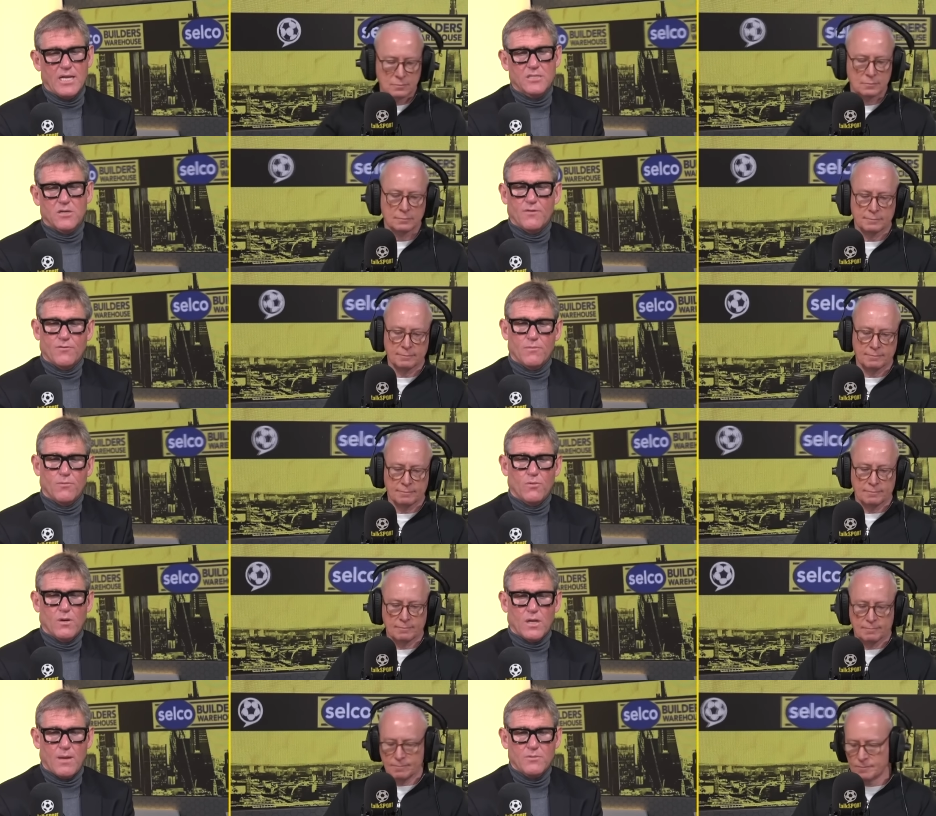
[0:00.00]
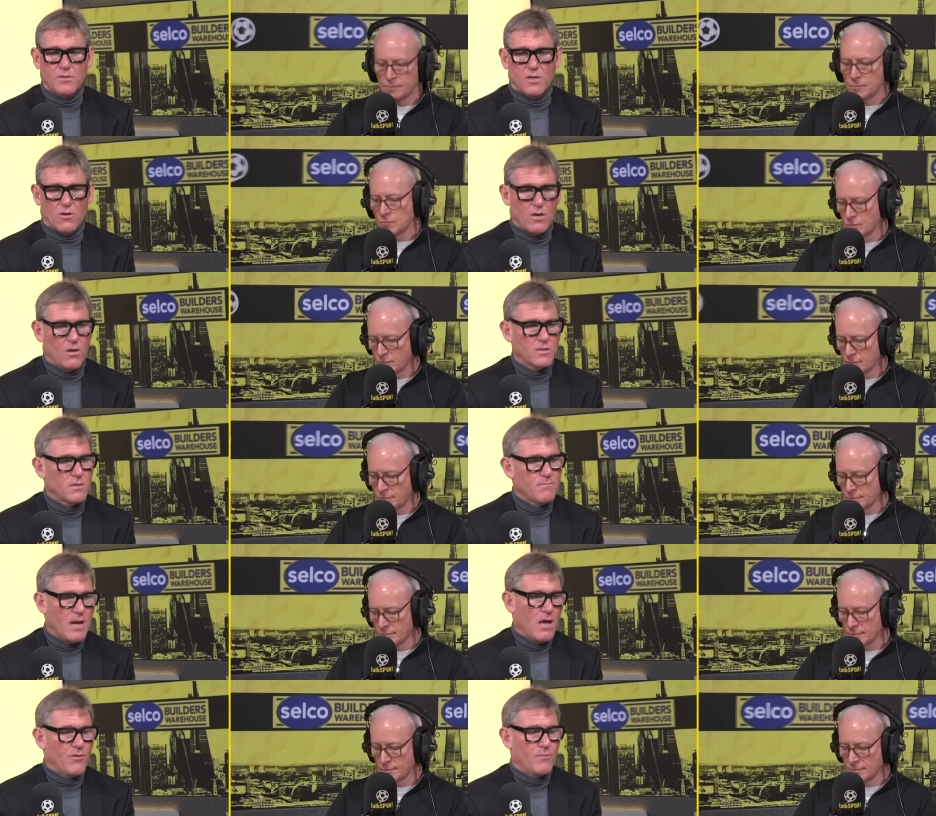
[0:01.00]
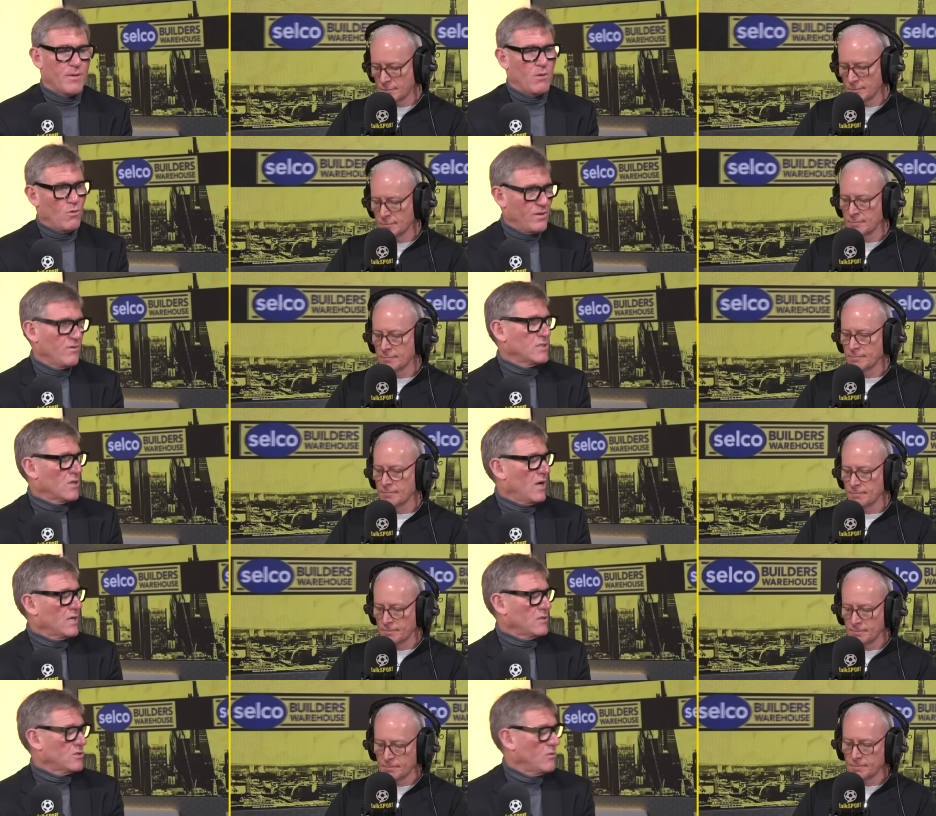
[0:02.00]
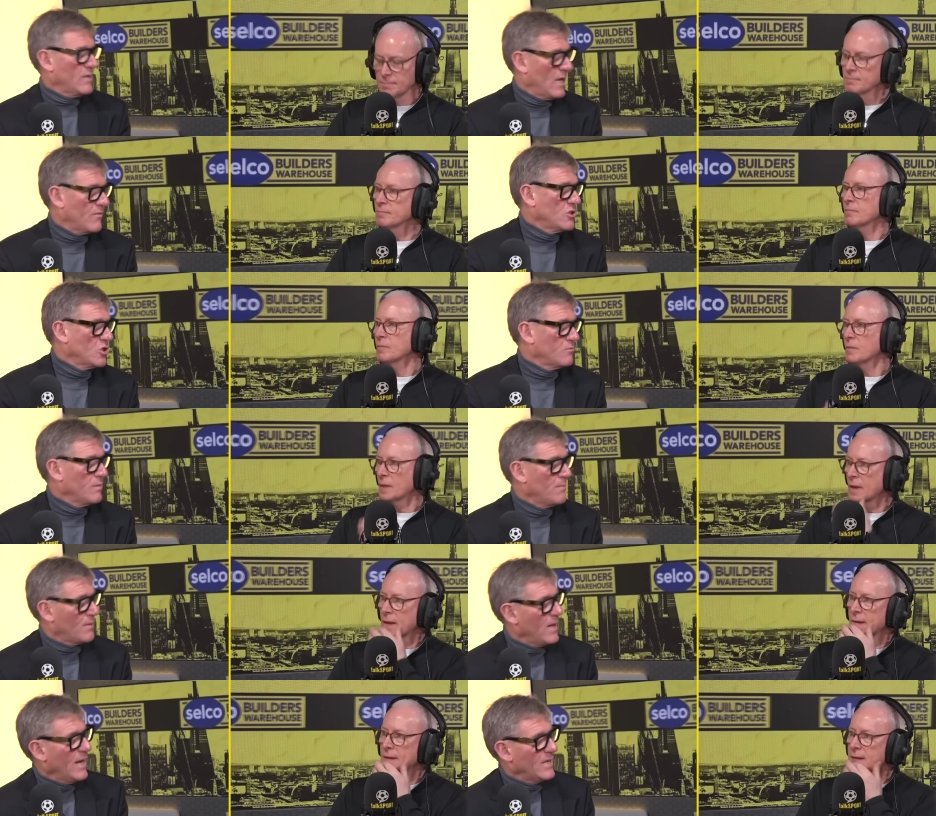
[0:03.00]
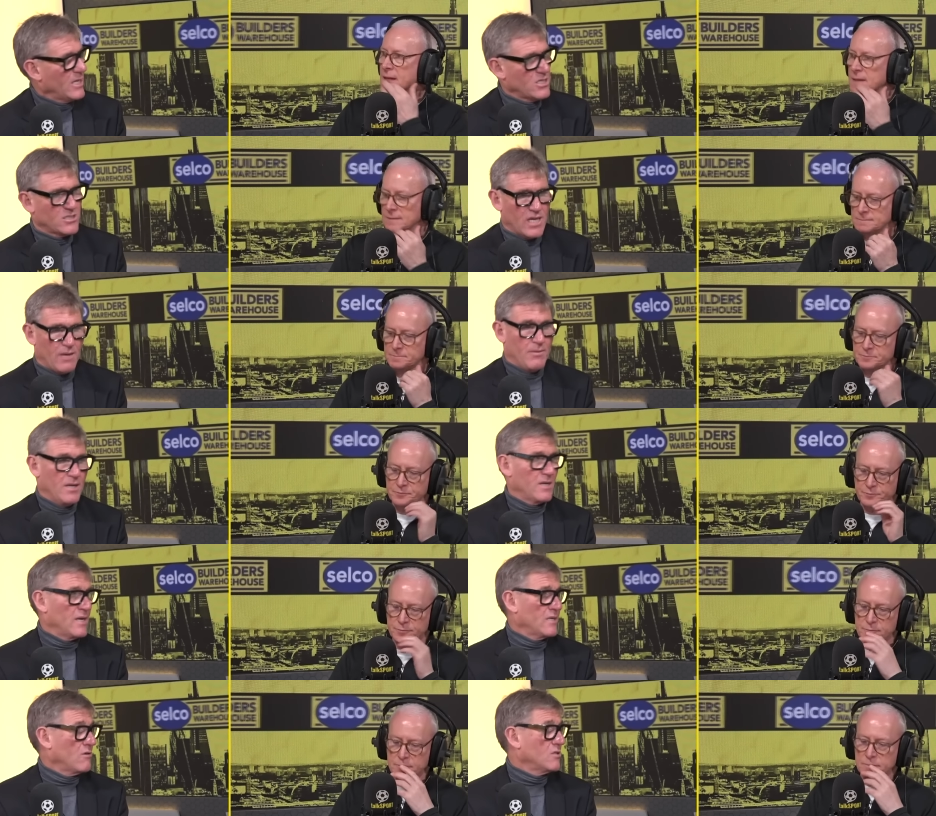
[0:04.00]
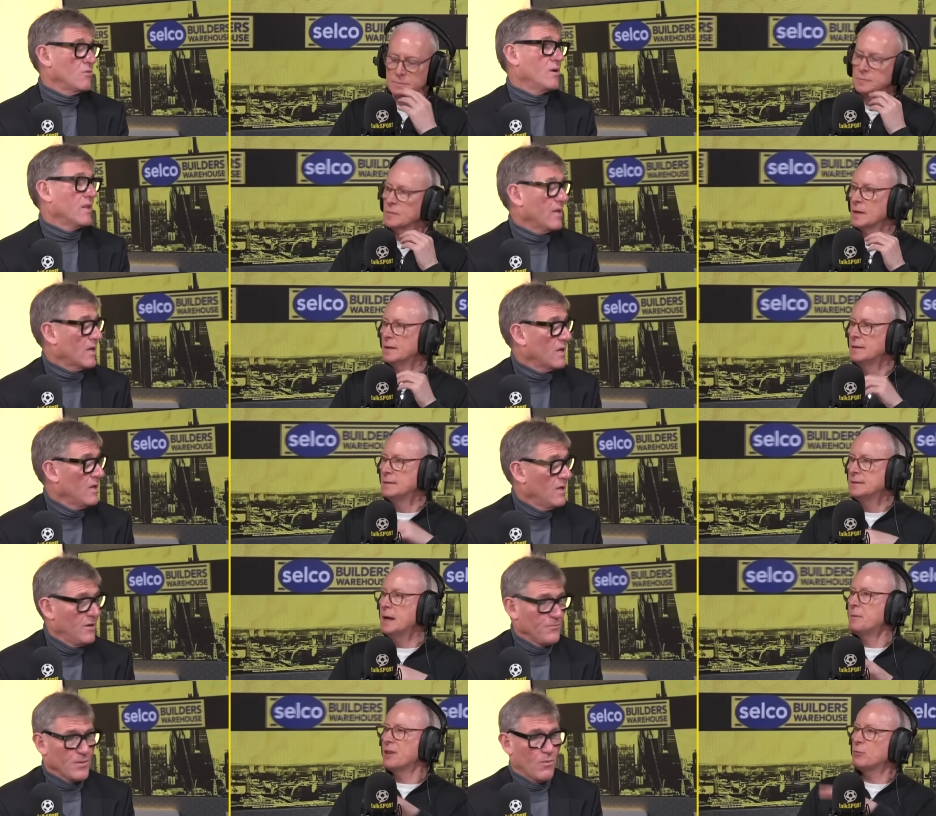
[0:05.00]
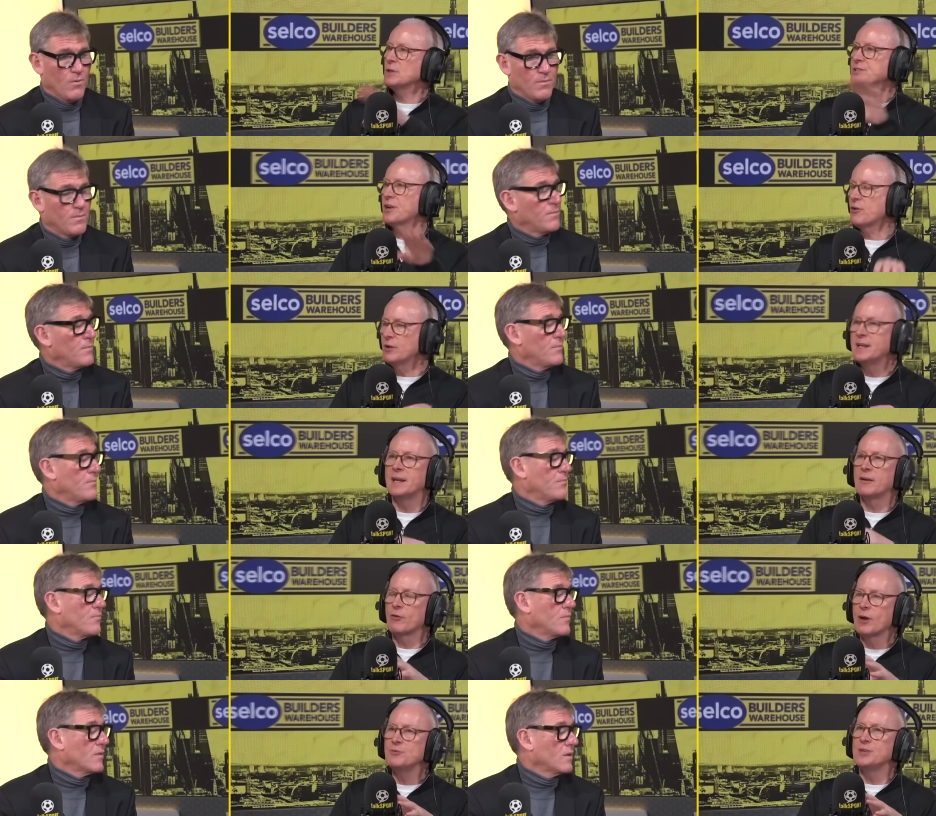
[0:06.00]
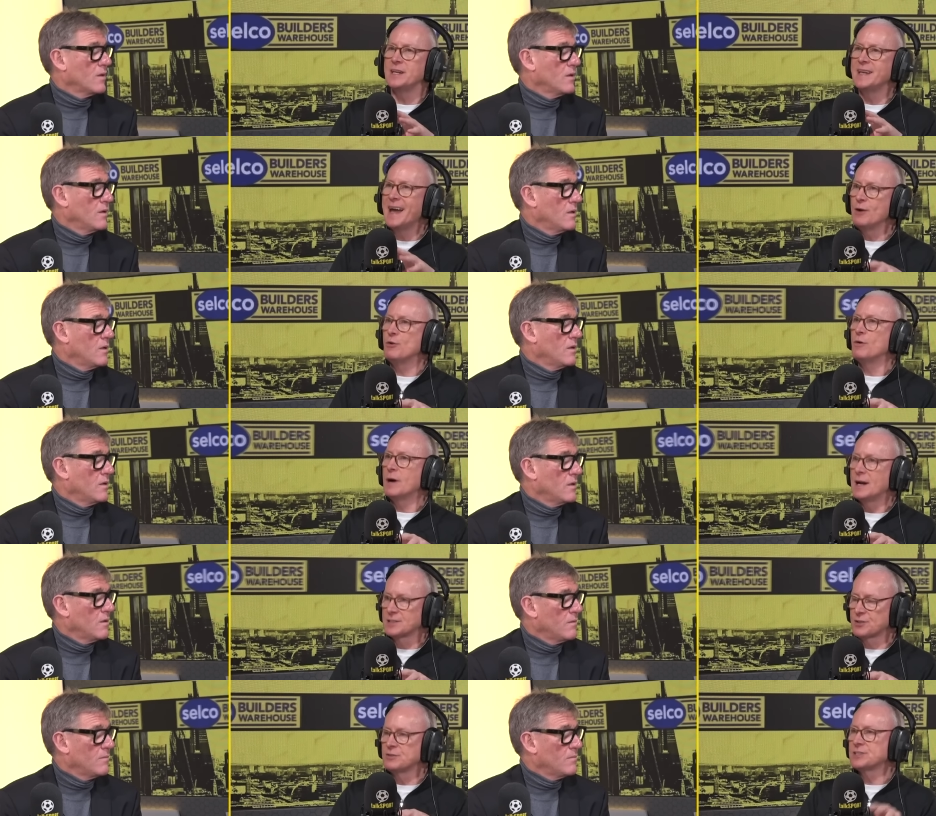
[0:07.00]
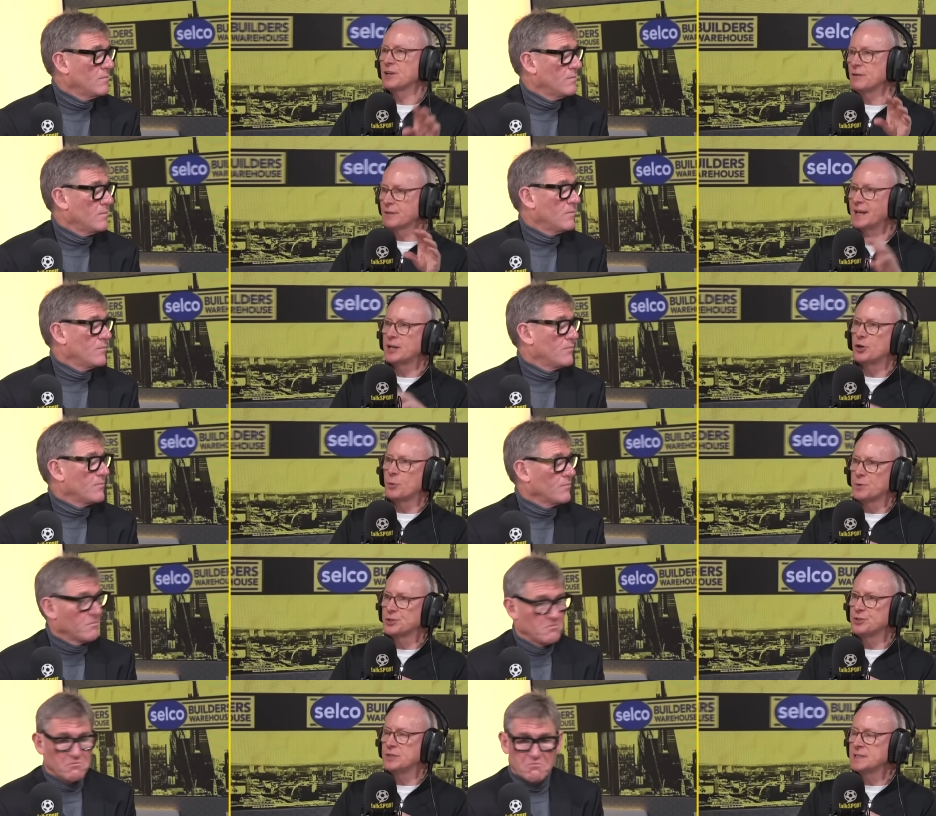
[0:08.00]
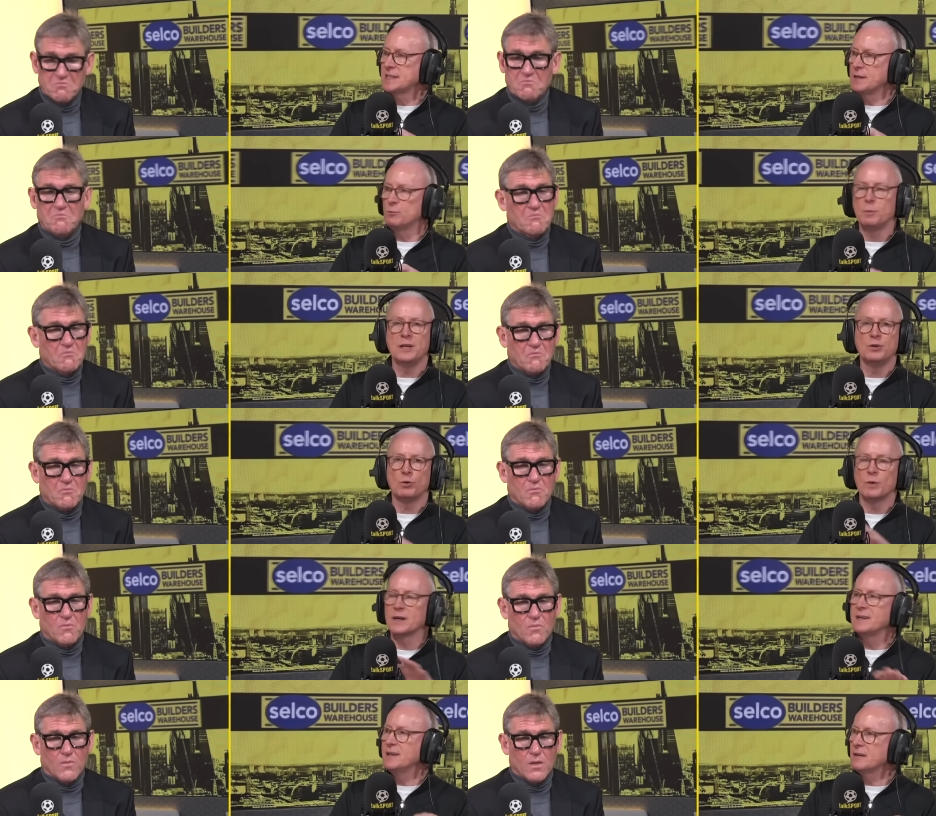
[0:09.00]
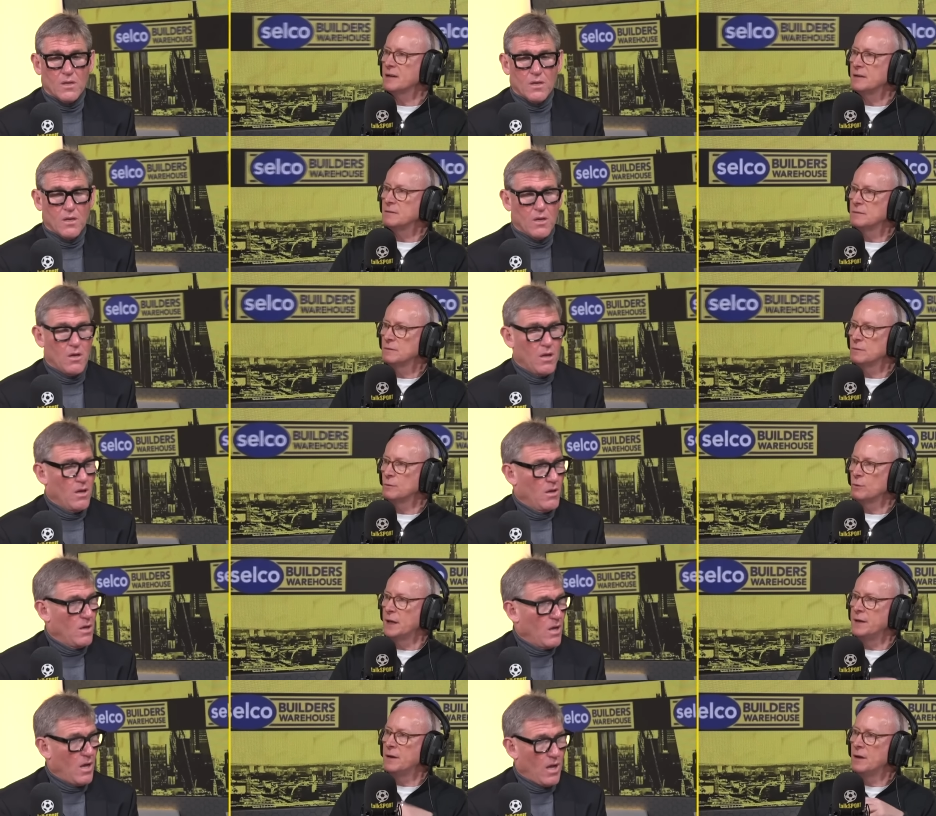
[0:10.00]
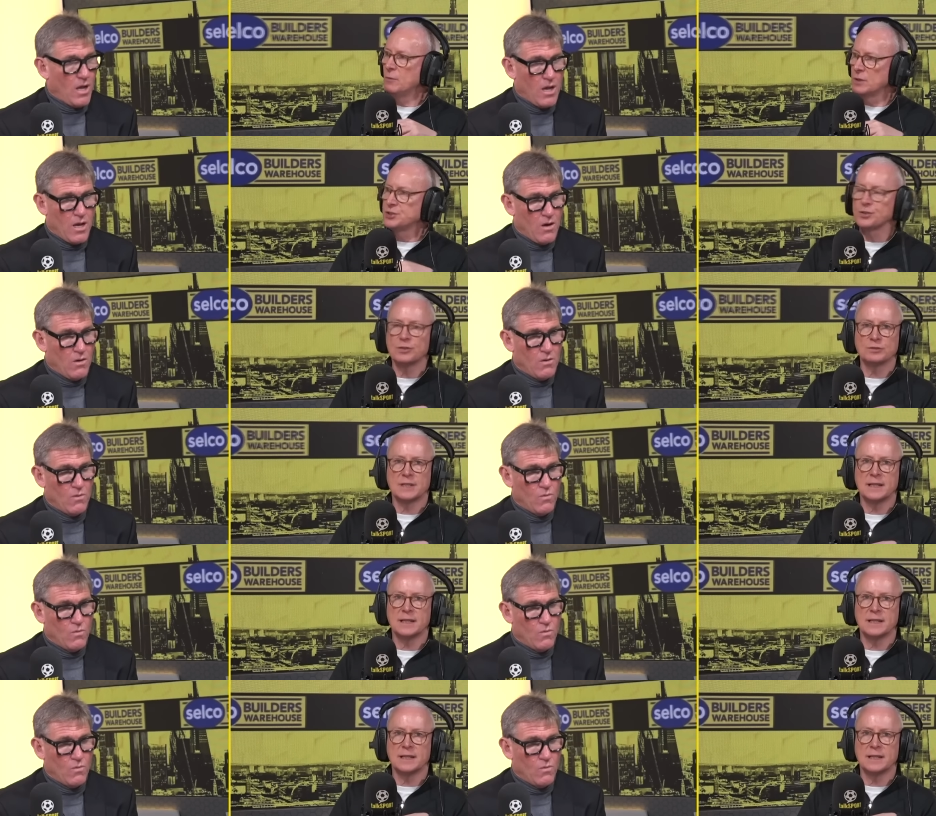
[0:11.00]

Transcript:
Speaker 1: inside football clubs that got lots of mouth about what they're entitled to and how they should be playing, and then you stick them in and they don't do anything.
Speaker 2: Yeah, but the ones that are in and around it now, as a result of getting an opportunity, will be nowhere near it when when Tuchel